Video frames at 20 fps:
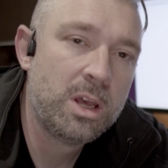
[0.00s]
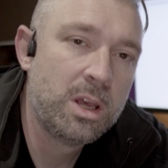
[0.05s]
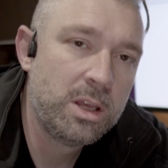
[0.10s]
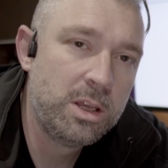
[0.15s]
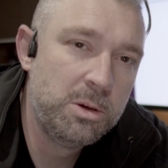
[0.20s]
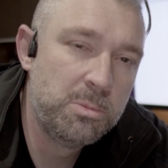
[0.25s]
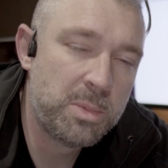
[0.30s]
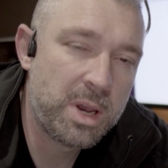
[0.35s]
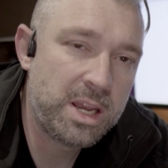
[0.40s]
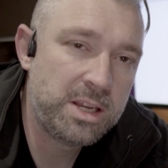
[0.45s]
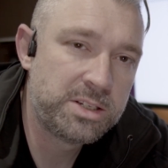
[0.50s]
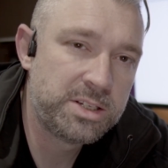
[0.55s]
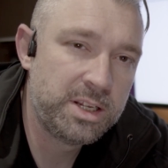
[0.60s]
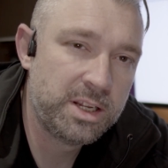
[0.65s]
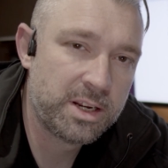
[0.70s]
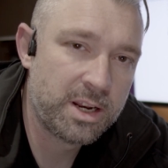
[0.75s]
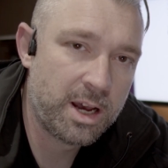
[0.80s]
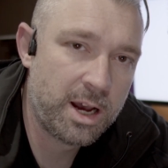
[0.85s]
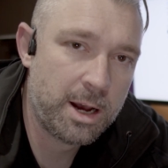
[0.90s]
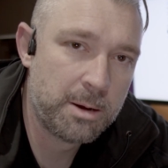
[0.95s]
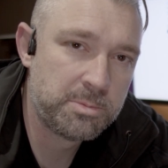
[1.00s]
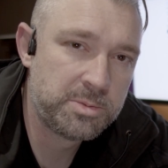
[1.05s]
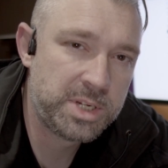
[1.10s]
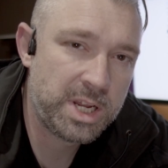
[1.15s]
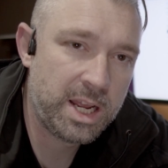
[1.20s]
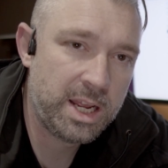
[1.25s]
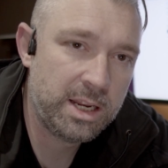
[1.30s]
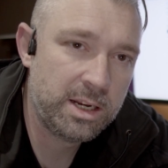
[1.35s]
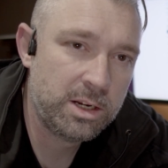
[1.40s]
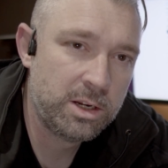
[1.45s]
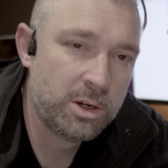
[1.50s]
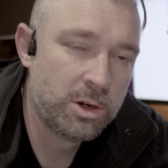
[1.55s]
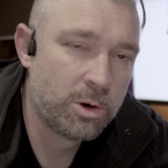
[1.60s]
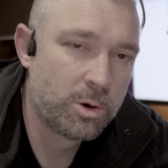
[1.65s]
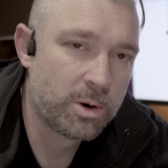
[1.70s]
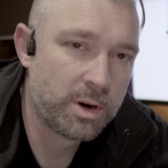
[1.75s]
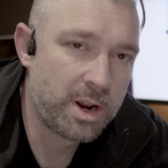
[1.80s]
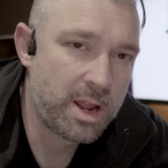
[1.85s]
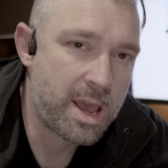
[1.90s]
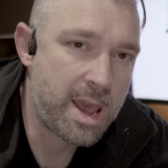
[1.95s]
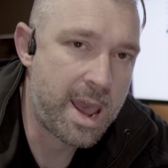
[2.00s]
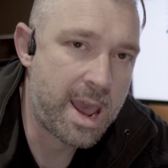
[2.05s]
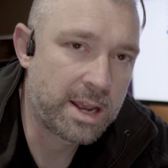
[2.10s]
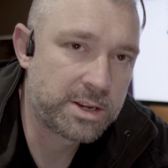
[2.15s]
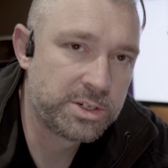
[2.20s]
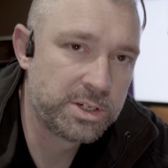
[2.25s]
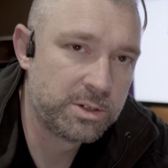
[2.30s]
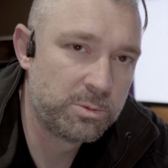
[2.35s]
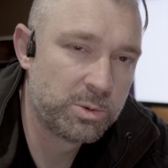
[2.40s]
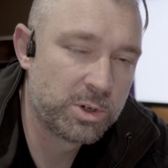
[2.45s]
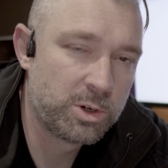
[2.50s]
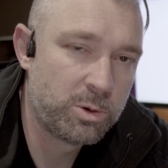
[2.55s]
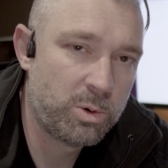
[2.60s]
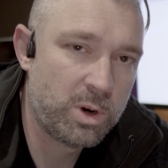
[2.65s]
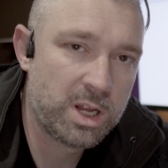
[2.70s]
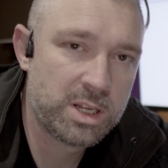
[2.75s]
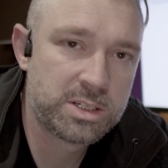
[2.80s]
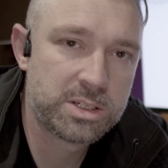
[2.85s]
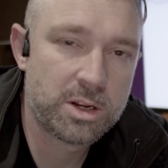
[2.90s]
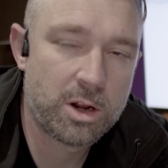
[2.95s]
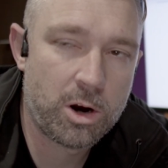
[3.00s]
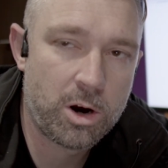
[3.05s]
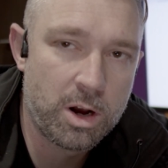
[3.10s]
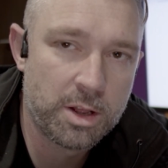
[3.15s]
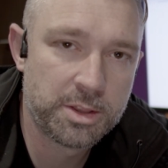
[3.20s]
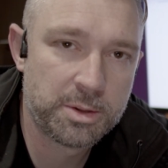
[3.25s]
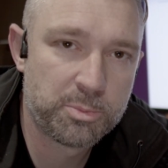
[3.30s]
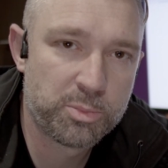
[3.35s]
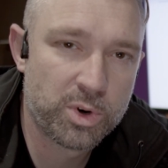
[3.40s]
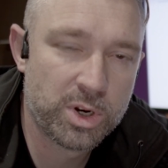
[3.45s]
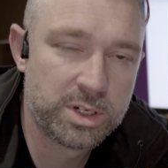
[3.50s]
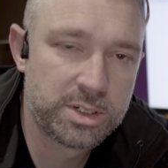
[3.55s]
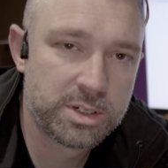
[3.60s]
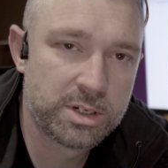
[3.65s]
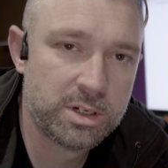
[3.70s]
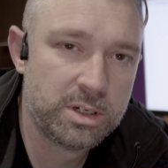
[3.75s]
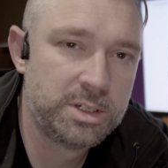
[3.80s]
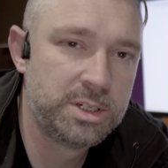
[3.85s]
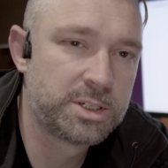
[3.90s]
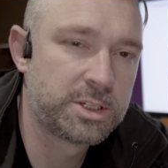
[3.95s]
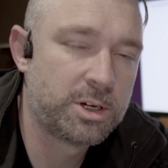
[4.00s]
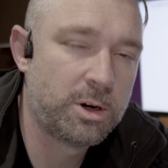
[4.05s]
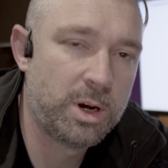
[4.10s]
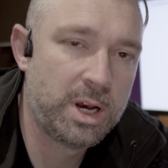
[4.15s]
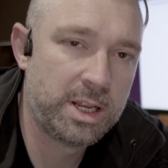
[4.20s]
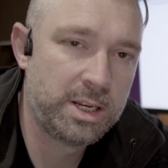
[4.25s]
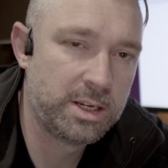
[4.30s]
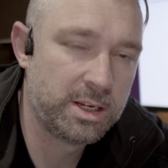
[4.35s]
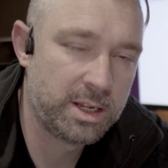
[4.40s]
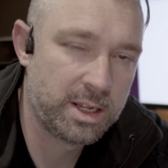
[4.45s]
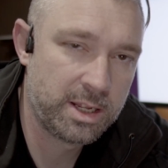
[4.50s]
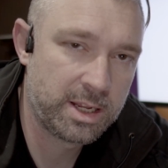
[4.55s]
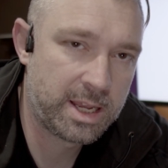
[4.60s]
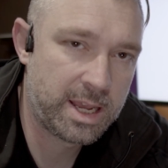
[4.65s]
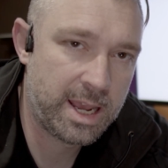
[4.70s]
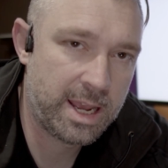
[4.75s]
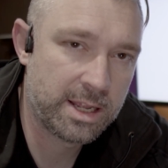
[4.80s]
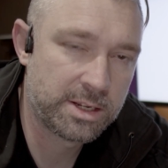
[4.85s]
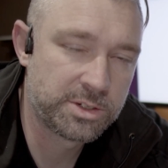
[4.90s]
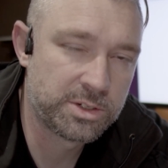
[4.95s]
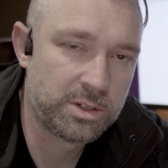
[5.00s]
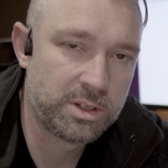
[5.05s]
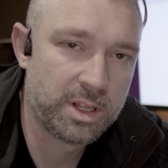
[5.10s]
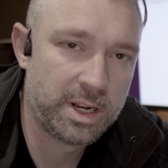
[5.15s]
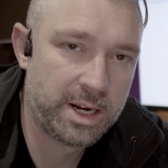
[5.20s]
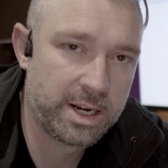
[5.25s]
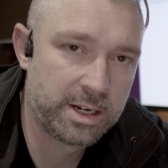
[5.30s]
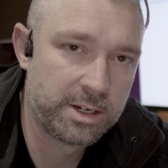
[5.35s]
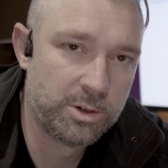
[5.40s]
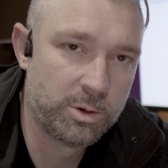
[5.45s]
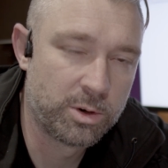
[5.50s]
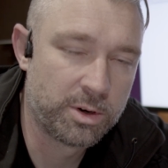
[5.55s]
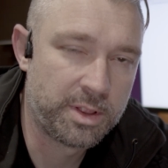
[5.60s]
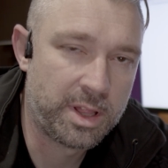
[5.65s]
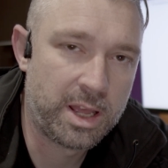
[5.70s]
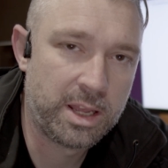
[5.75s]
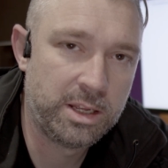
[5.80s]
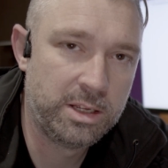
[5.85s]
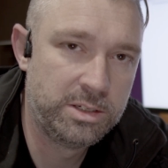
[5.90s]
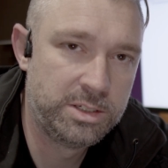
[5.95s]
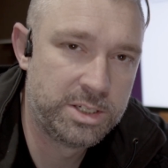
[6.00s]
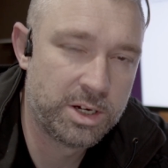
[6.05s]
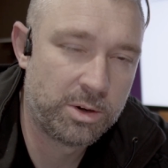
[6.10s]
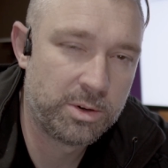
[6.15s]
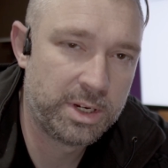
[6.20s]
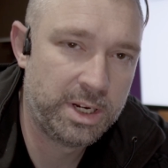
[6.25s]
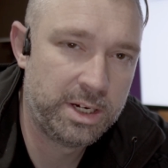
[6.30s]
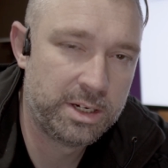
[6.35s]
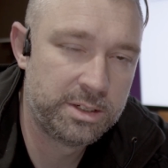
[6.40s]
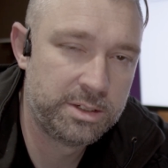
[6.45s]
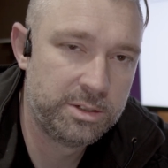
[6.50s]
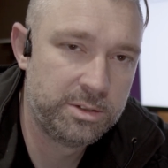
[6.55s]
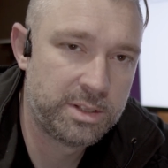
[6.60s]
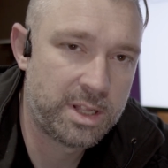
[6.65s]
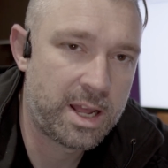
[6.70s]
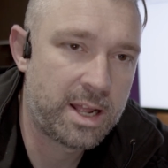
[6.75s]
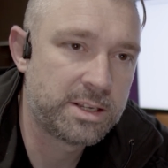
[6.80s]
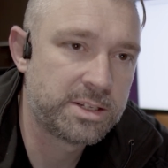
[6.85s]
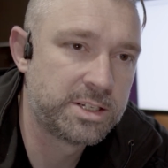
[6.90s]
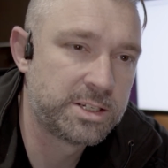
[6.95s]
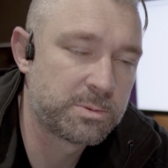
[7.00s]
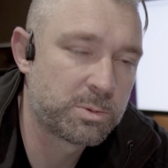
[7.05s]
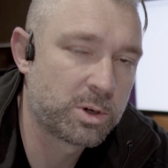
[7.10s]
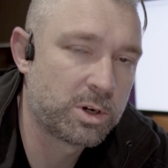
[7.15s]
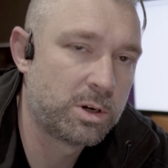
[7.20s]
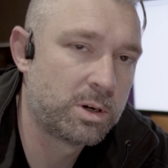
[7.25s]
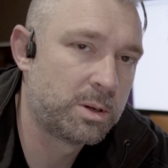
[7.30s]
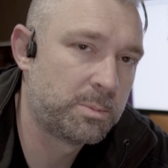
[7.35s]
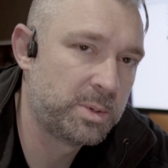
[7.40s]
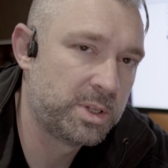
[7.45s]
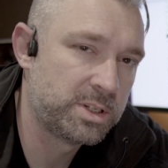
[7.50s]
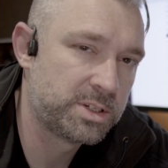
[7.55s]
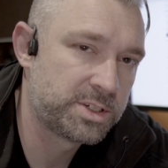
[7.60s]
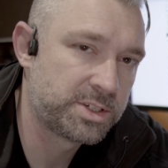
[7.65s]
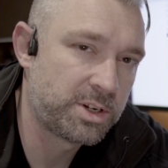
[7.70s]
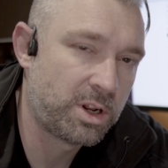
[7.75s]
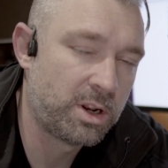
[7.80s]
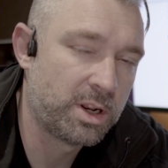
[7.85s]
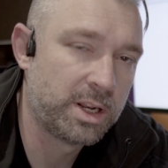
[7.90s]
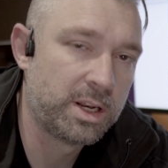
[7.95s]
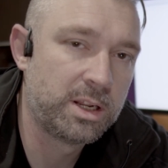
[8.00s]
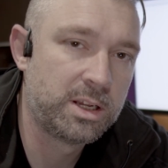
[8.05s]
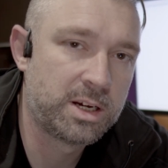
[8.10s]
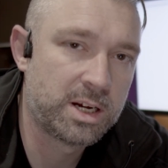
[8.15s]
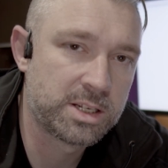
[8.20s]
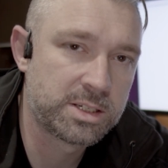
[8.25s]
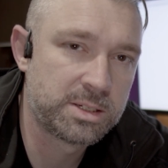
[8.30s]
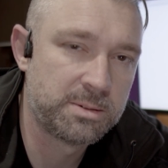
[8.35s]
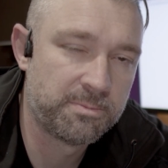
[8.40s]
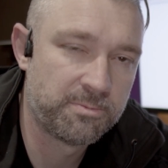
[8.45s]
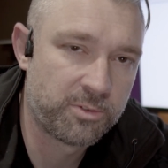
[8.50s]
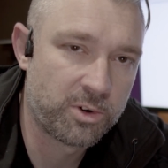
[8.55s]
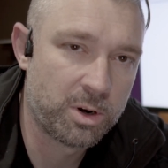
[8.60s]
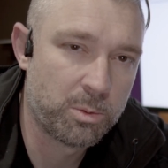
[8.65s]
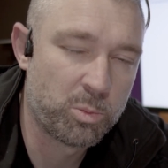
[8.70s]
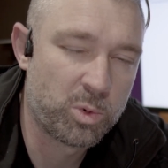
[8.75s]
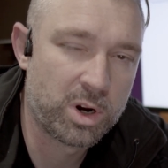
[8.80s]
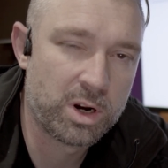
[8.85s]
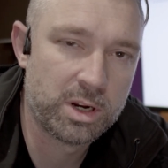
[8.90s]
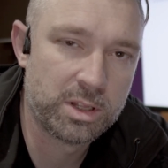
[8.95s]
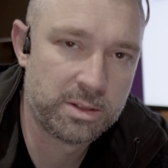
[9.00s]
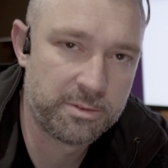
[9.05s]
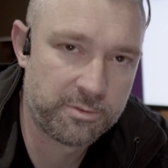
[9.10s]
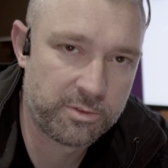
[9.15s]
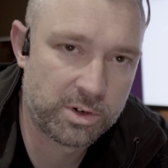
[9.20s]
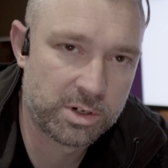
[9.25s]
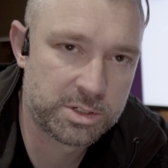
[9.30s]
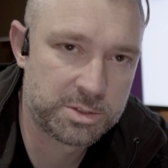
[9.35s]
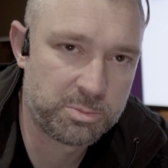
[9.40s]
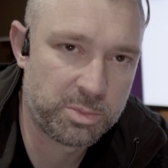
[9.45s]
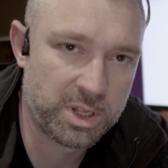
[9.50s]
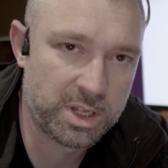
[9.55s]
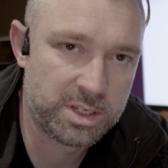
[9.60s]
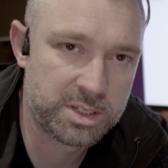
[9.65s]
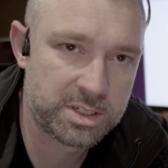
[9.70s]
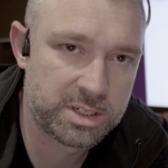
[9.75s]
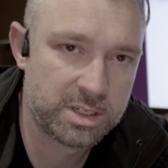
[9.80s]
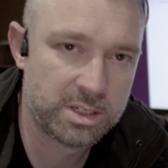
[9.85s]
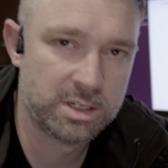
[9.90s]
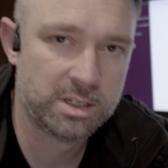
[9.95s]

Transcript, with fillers: You may see an update or an action request on the printer. Just go ahead and hit cancel and ignore that. You don't need to do that since we're going to be installing custom firmware in the first place.